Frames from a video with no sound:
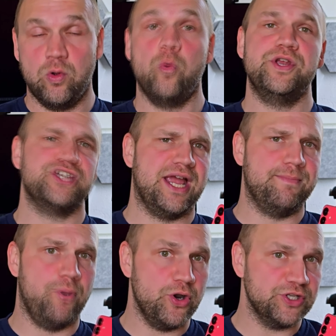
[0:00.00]
which I
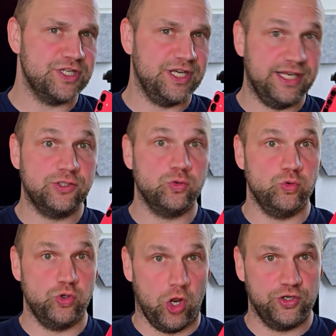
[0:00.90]
personally do
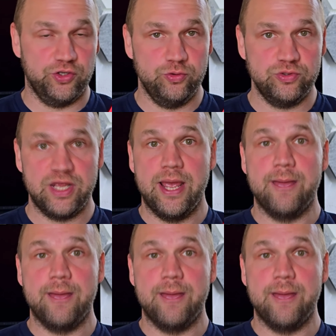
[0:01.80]
not use,